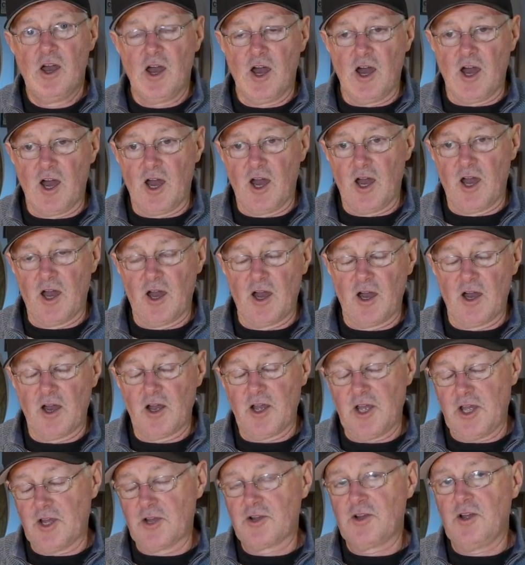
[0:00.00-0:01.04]

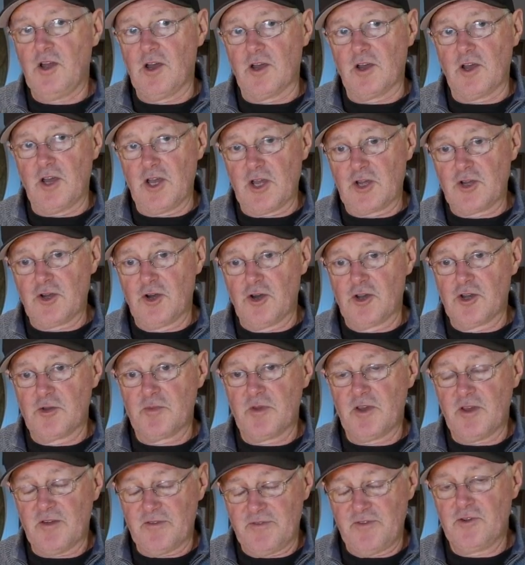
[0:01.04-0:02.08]

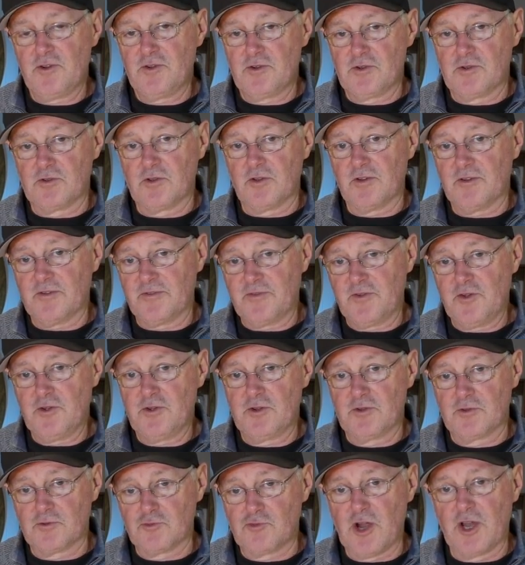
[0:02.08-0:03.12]
economy, a
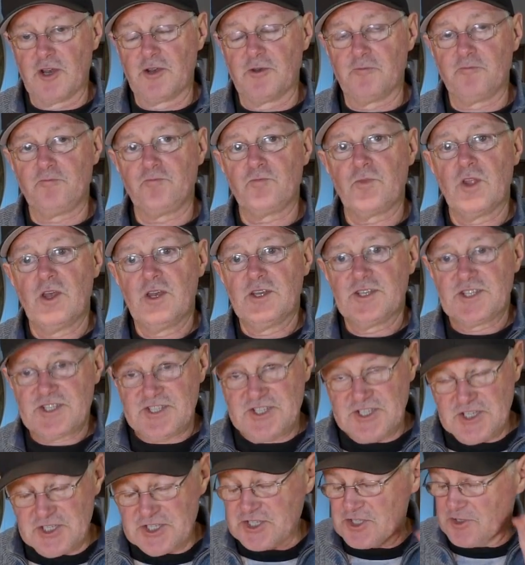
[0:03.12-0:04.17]
feudal run
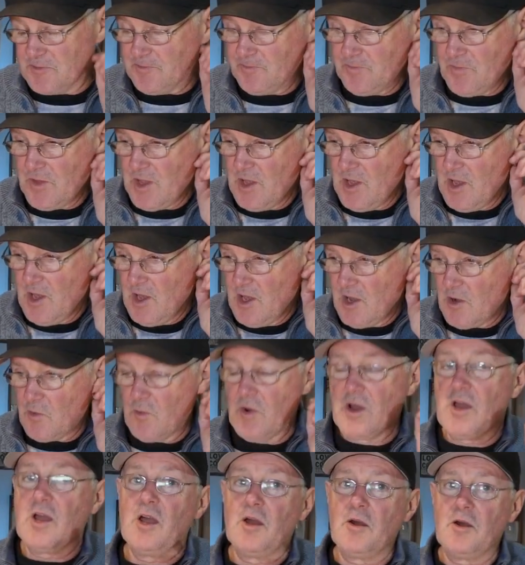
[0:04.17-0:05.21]
system
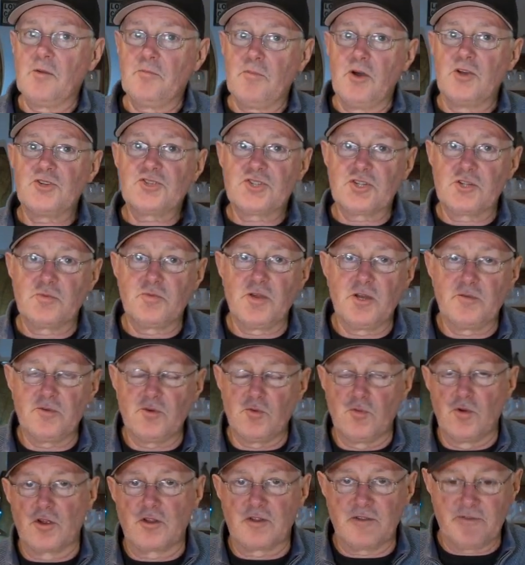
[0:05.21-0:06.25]
where most of the people
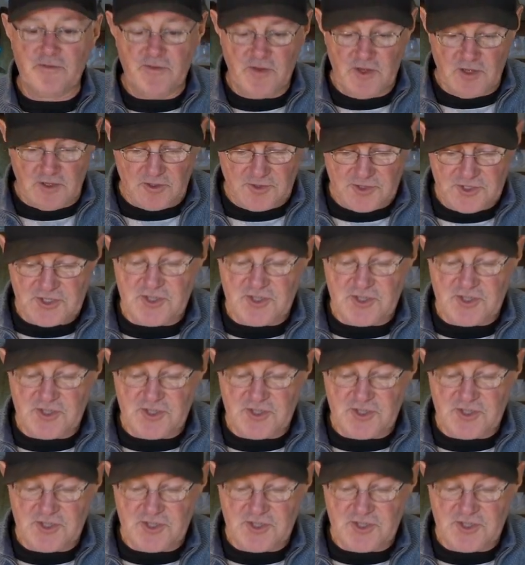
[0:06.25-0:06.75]
work the fields.